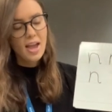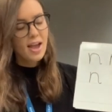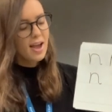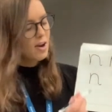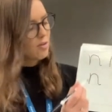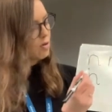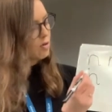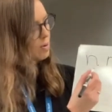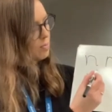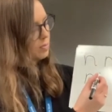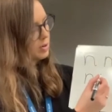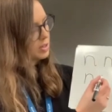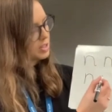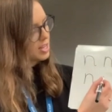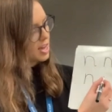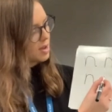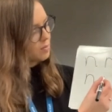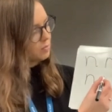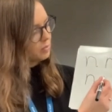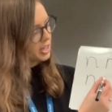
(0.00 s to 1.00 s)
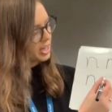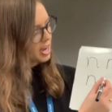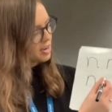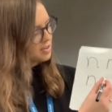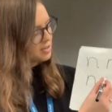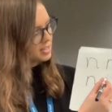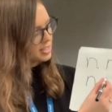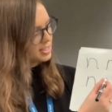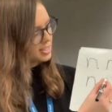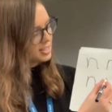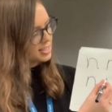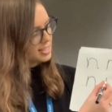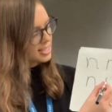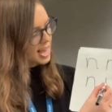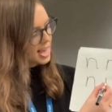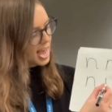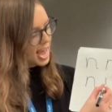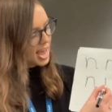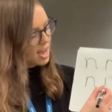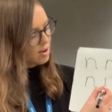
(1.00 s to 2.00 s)
One more time, we go
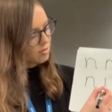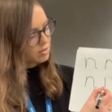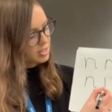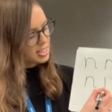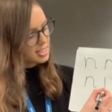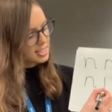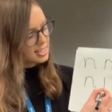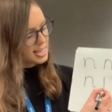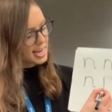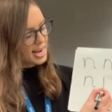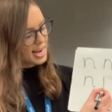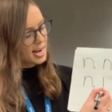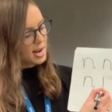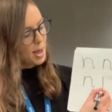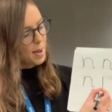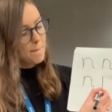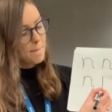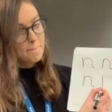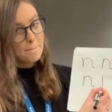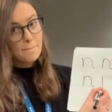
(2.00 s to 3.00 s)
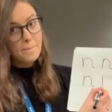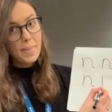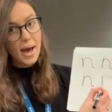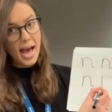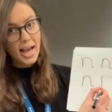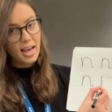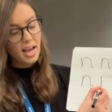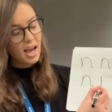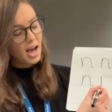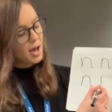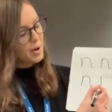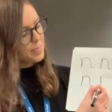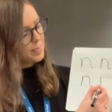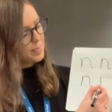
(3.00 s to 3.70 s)
down Nazim back up